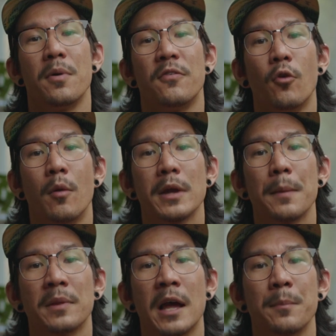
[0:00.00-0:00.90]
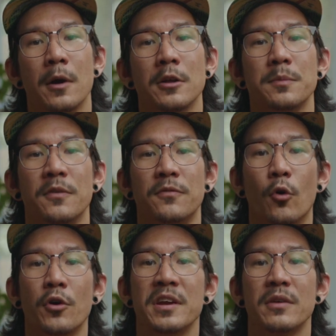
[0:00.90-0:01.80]
Performing a black balance
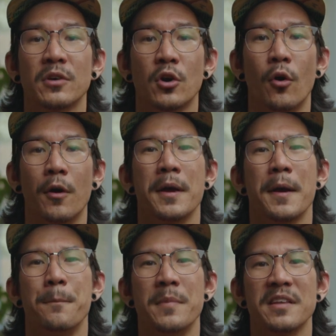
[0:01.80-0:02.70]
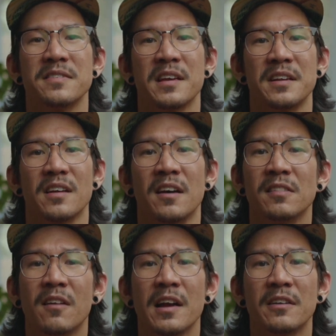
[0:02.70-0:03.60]
before you hit record means that it's
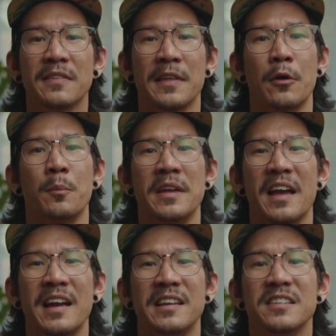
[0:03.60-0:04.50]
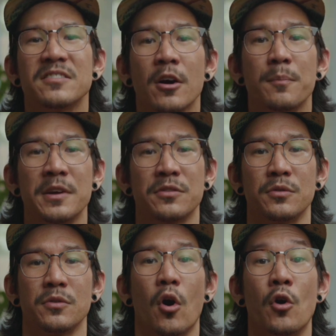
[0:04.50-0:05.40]
unlikely that there'll be any stuck
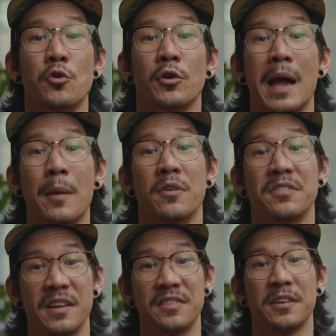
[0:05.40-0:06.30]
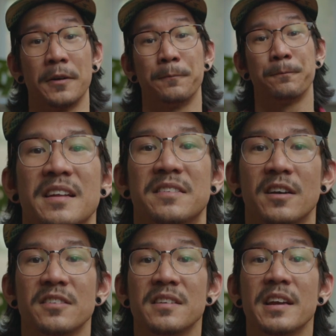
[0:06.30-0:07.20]
pixels on your camera's sensor. It
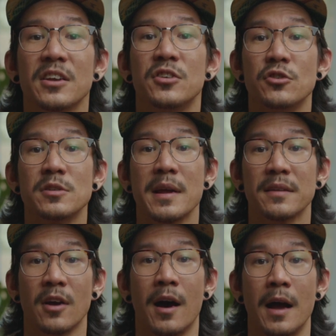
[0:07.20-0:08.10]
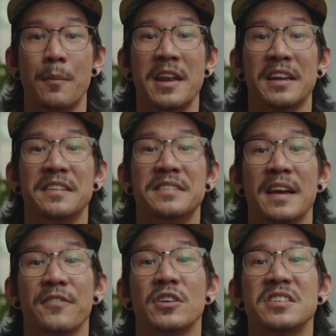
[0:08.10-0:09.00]
doesn't take a huge amount of time and it can
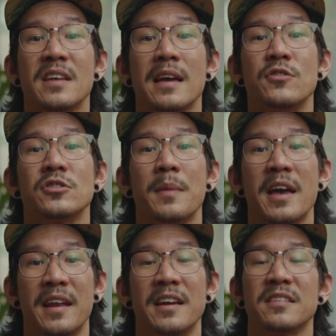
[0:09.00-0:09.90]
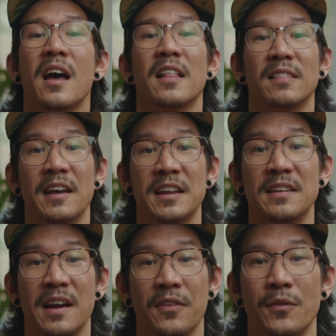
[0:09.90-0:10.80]
definitely save you some headaches later
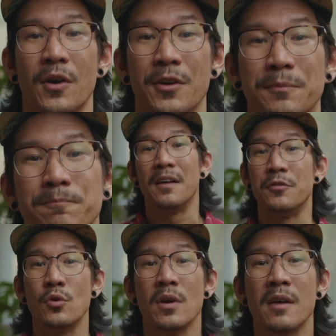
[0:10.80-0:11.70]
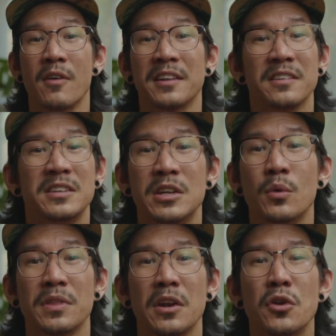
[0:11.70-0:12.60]
down the road. Have you ever had to deal
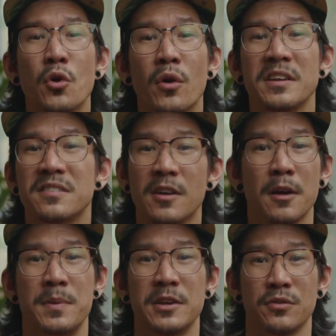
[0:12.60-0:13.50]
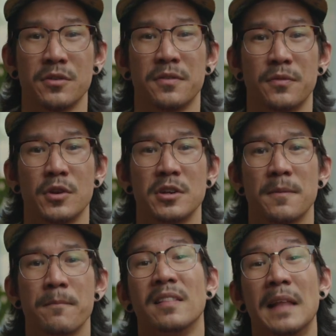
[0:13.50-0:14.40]
with an annoying stuck pixel on your footage?
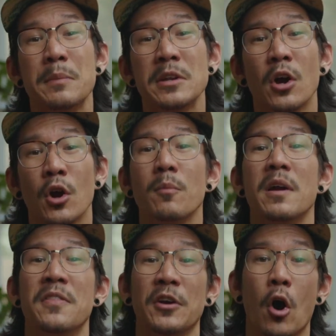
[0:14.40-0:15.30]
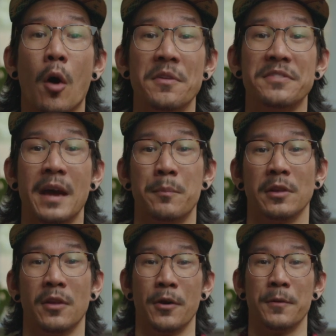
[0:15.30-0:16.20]
Let me know in the comments down
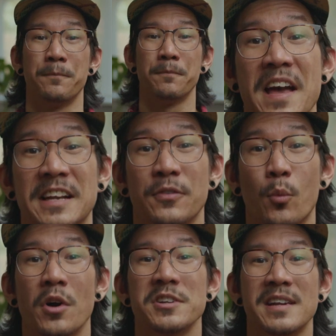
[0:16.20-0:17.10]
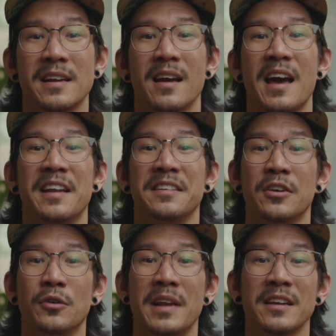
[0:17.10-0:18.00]
below. Thanks for watching, and
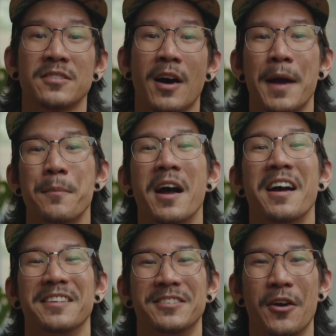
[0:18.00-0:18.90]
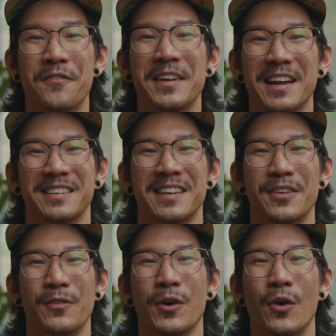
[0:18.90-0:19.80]
until next time, don't forget to
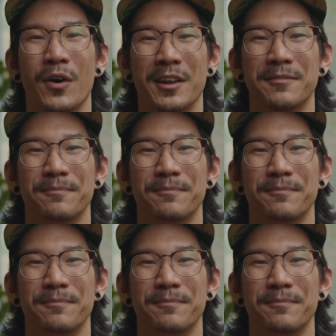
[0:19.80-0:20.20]
hit record.